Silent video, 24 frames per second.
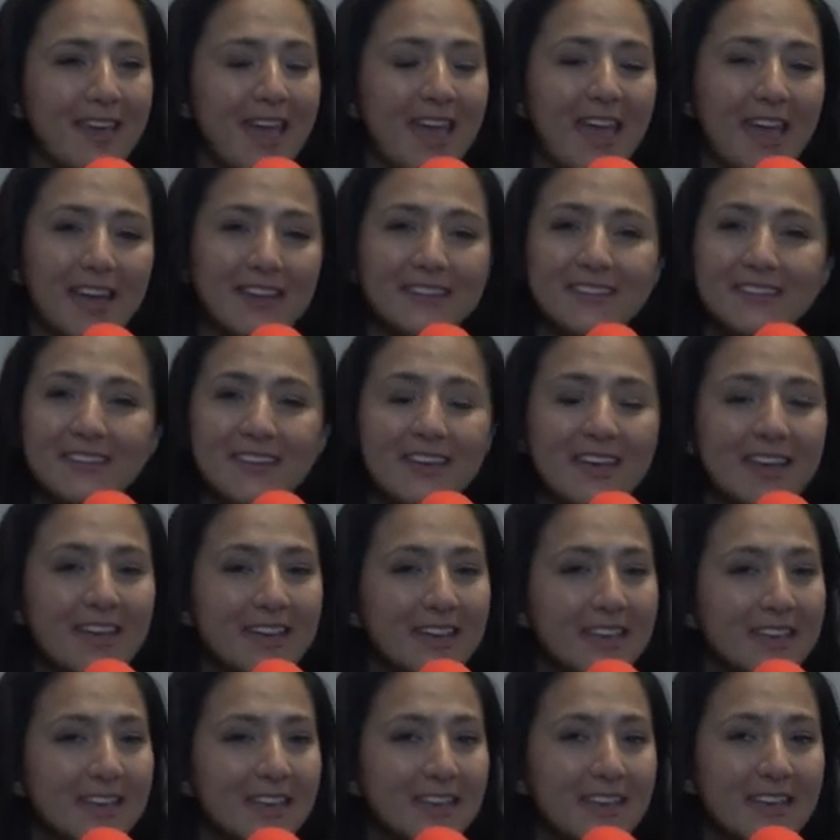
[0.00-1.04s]
and
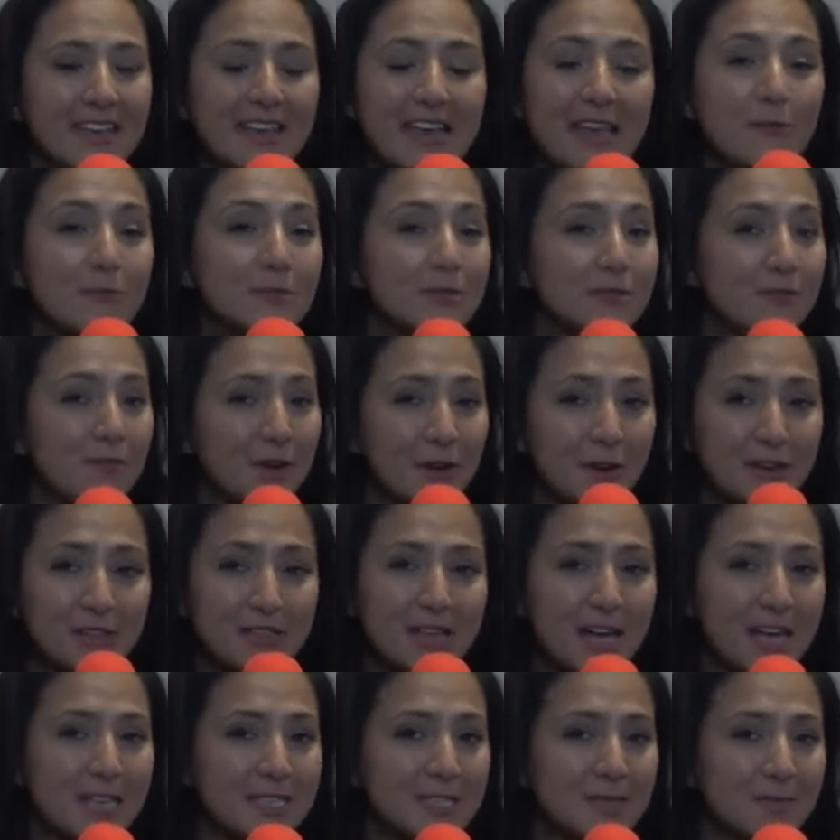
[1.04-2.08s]
it was very
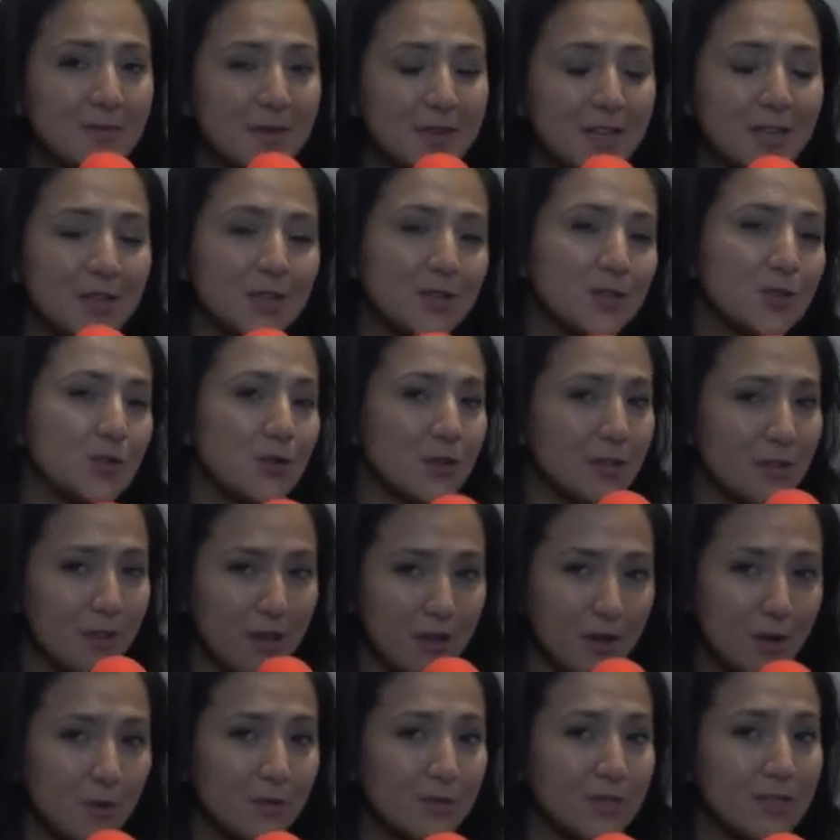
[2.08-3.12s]
last minute because Sri
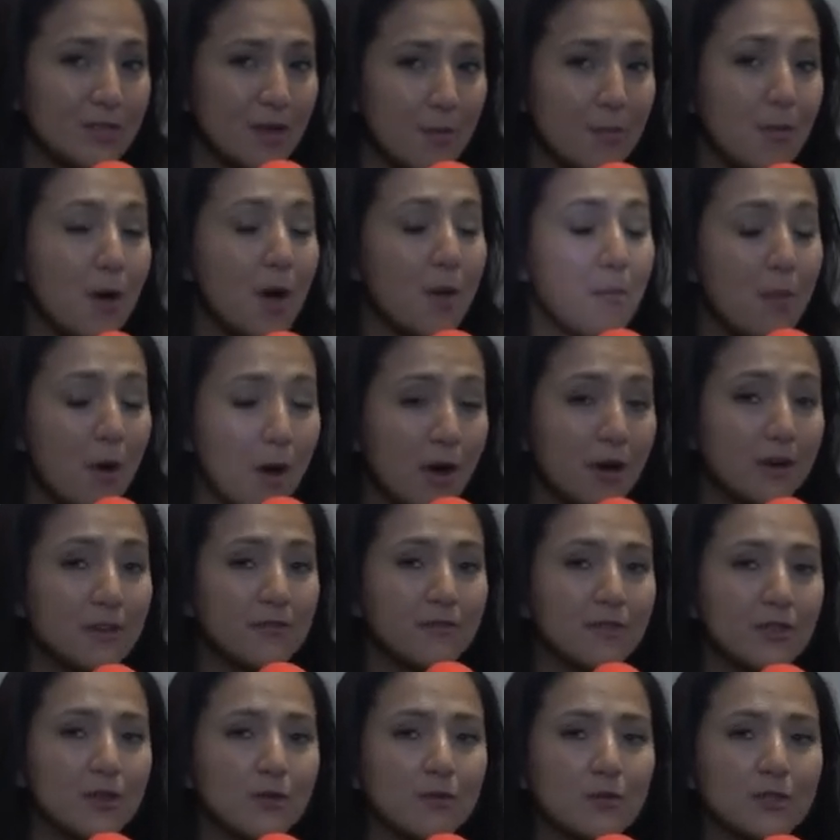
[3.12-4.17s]
Lanka was not a part
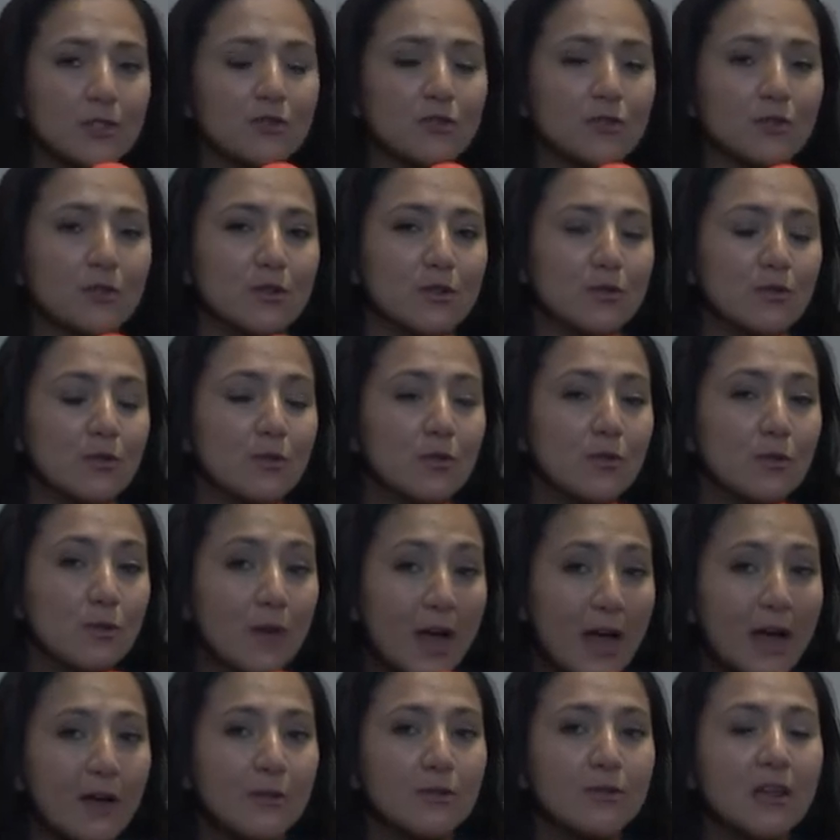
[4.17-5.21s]
of the original
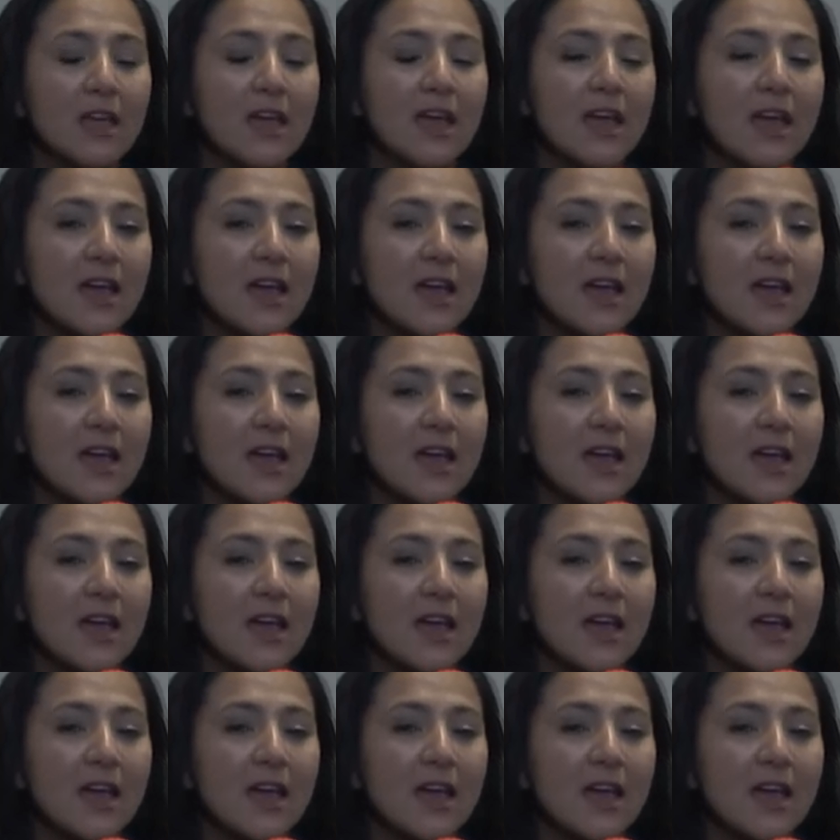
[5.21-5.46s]
route.